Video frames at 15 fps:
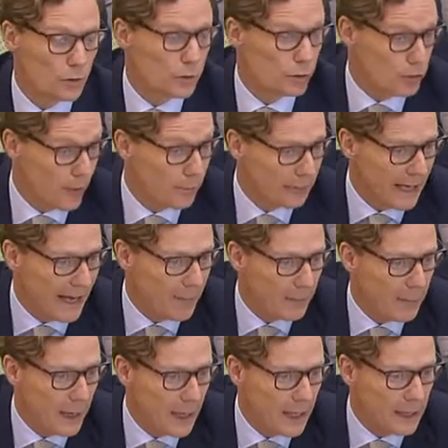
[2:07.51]
the Trump
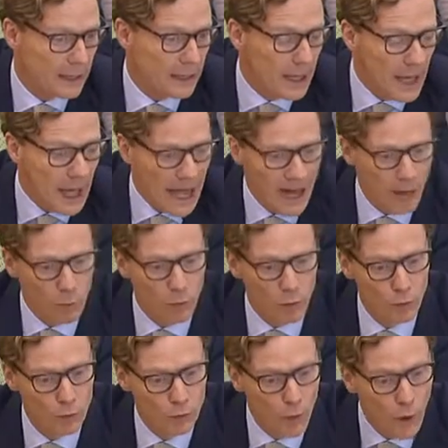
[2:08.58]
campaign and were
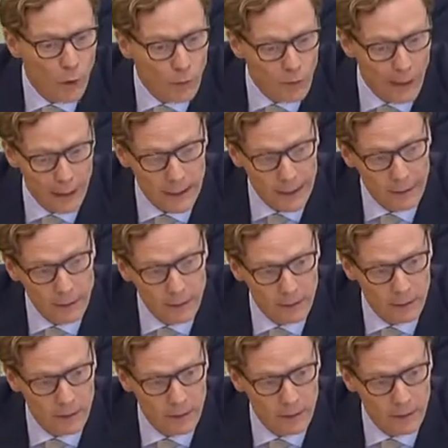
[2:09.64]
wrongly